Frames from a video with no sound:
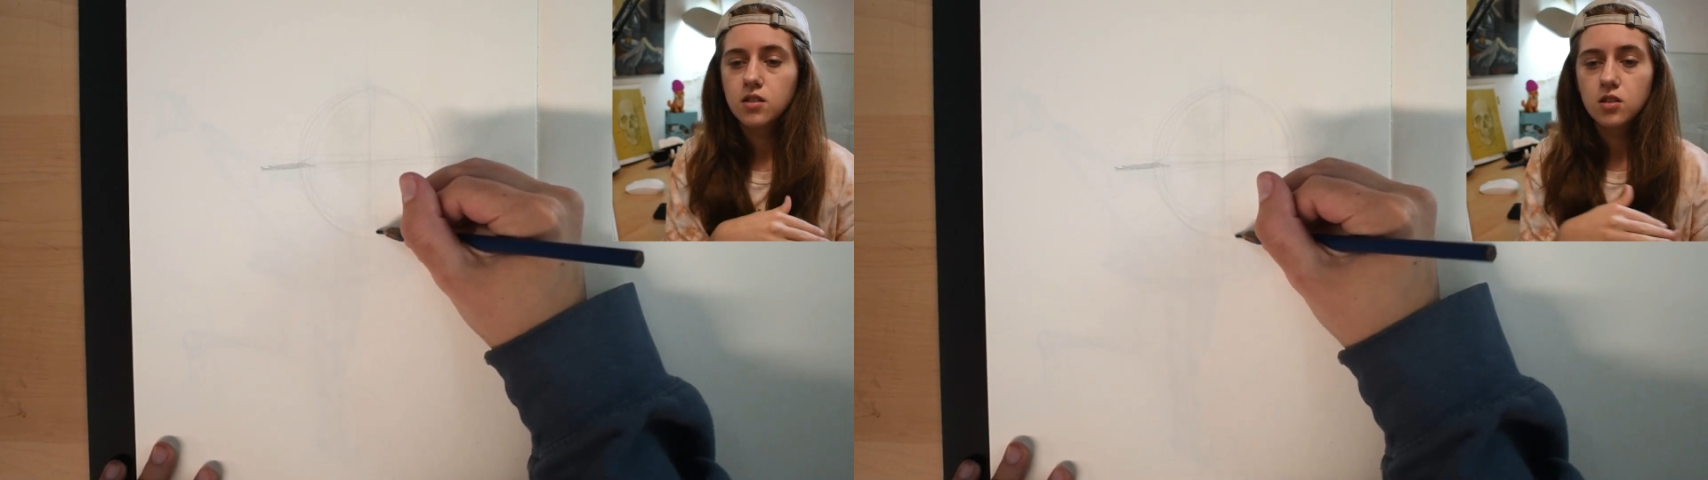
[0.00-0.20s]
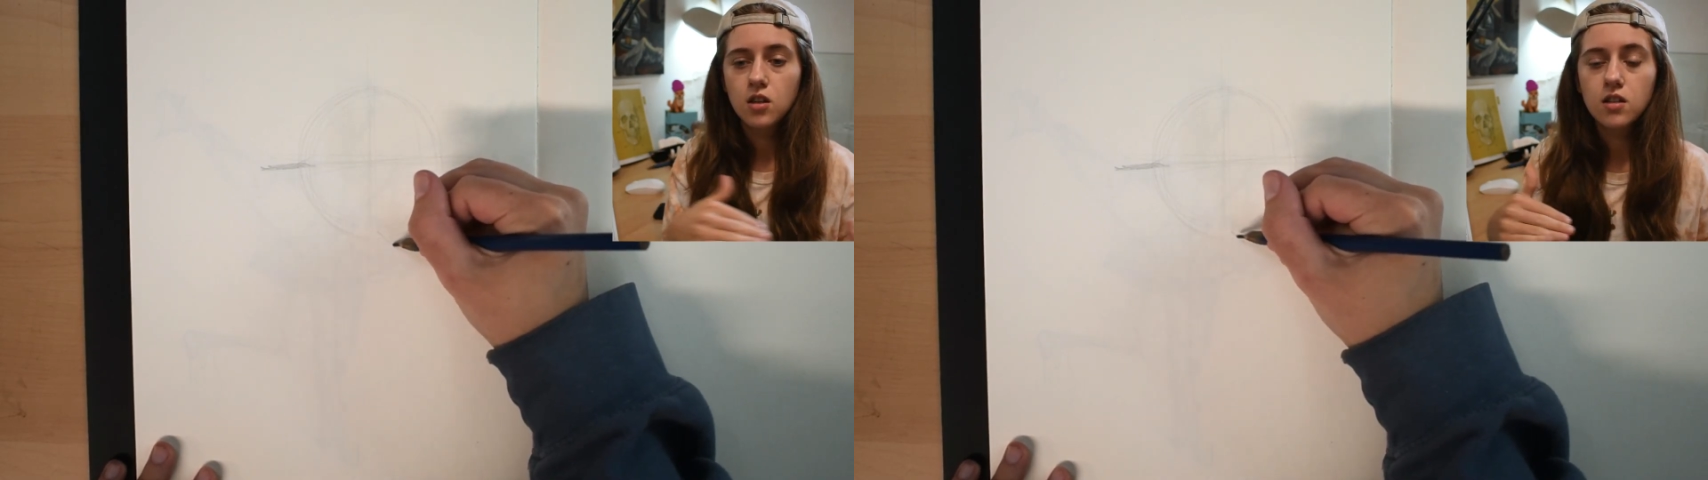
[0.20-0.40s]

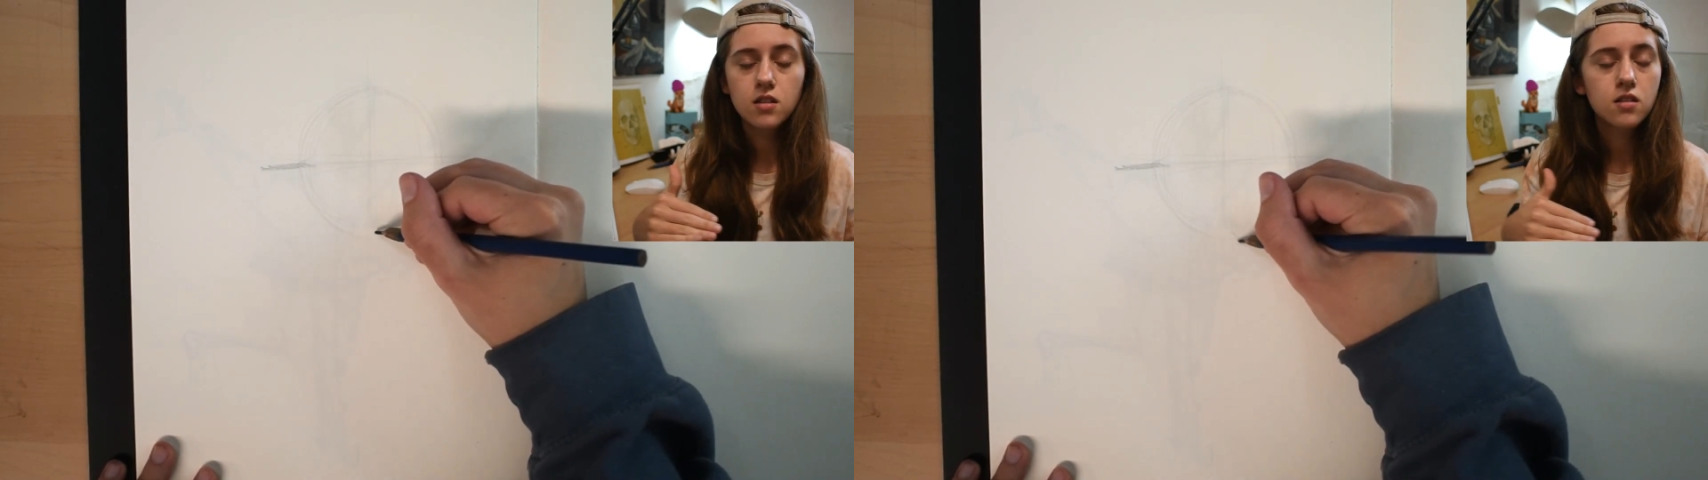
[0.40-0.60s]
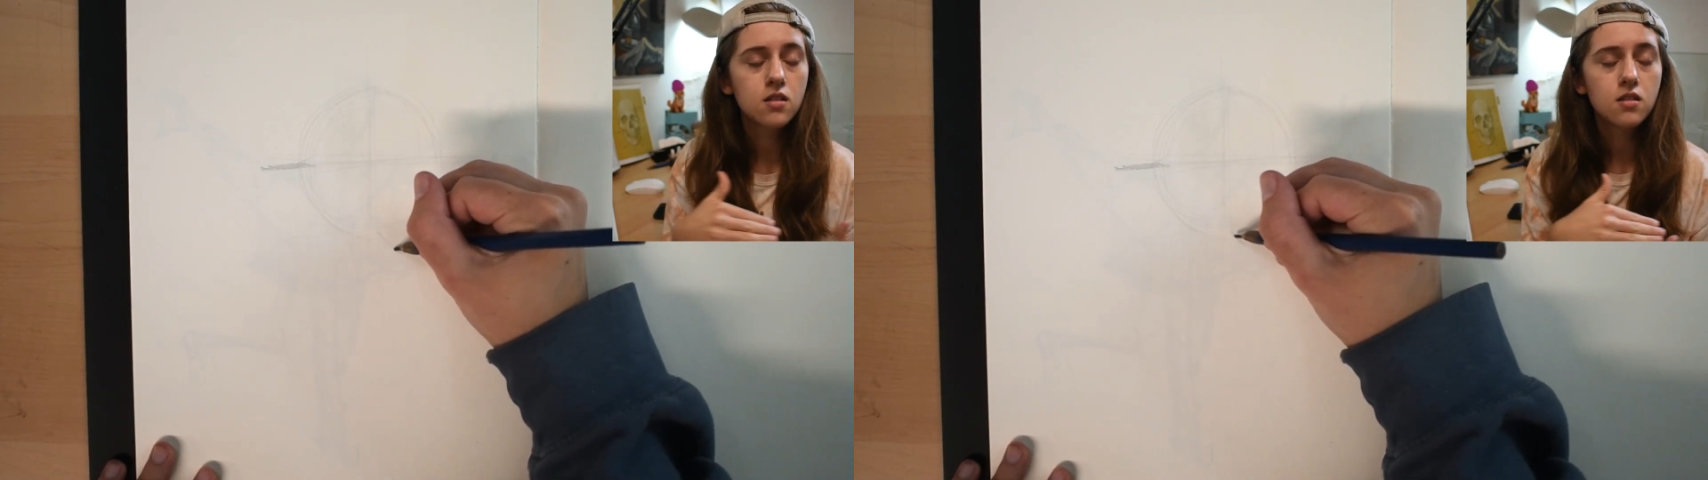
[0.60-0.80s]

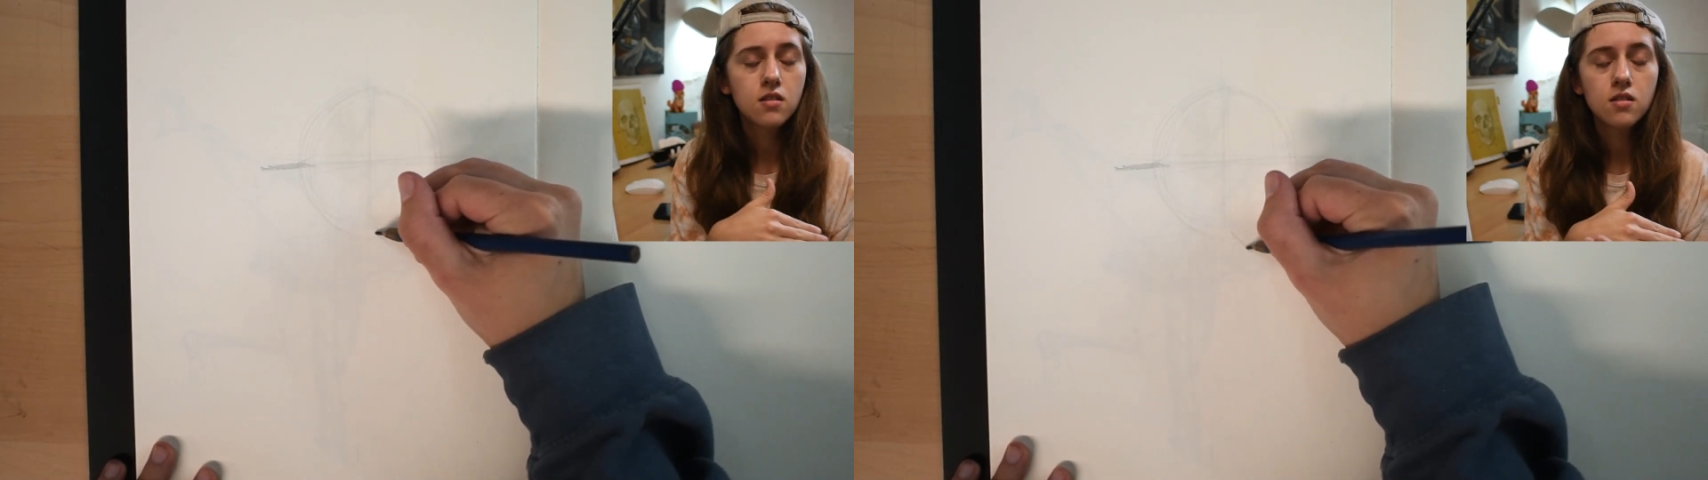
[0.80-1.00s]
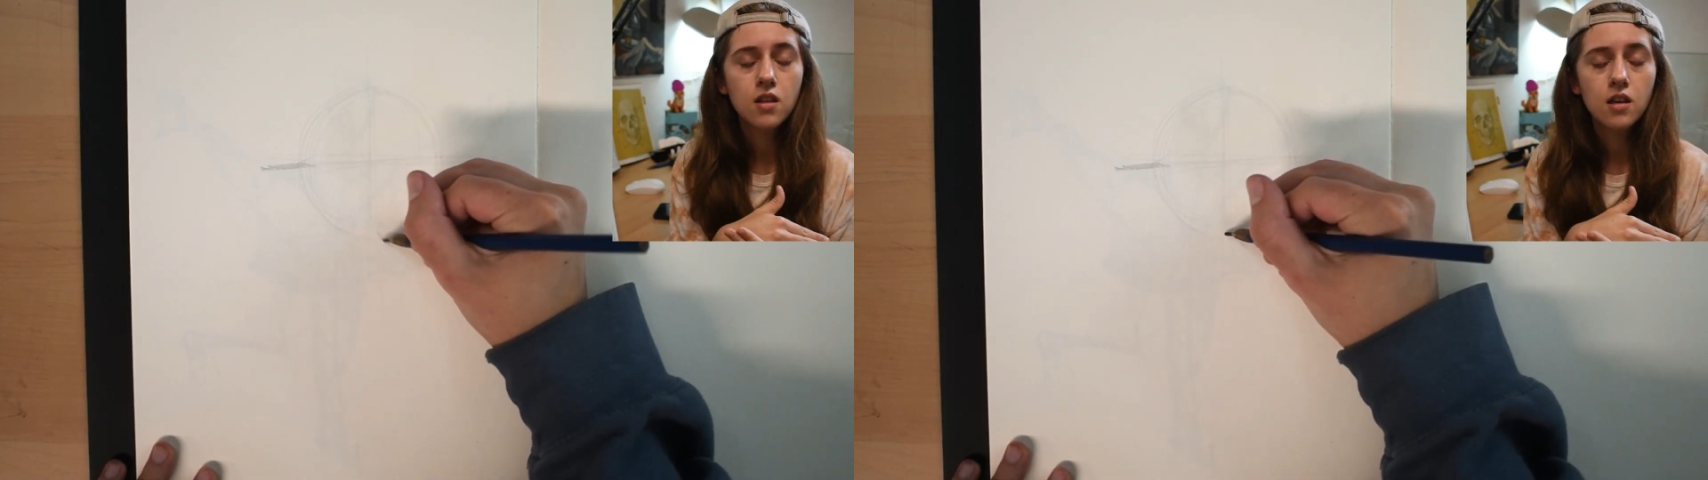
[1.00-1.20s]
just
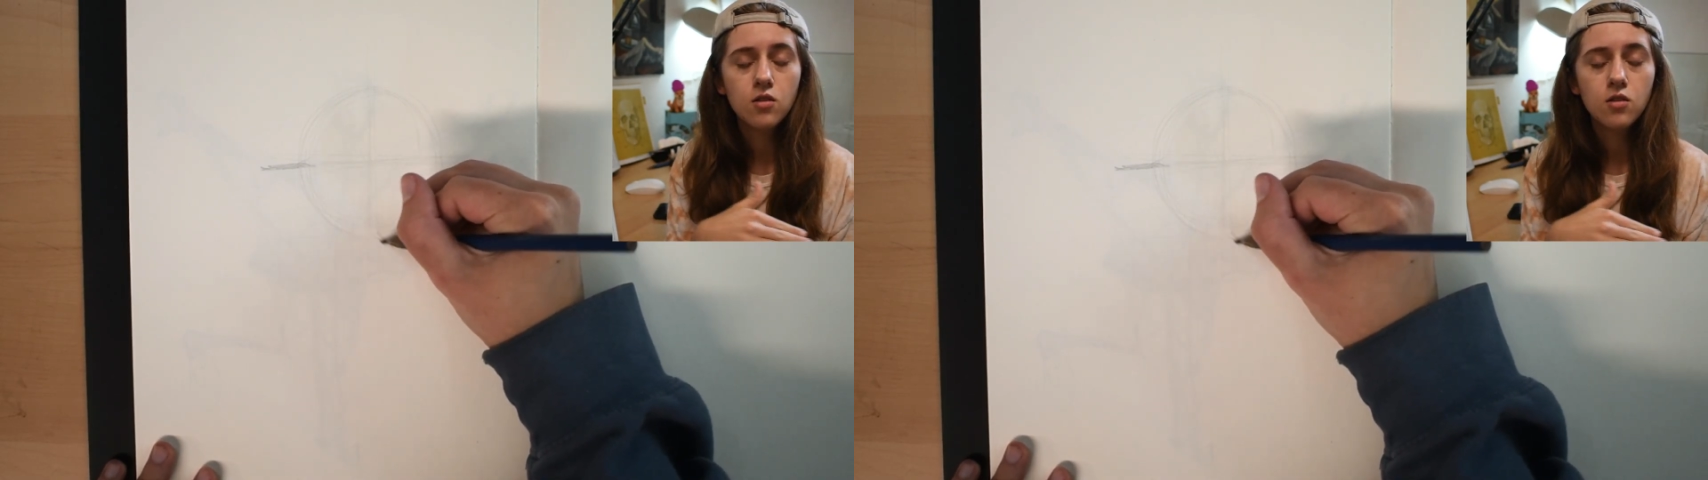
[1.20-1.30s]
that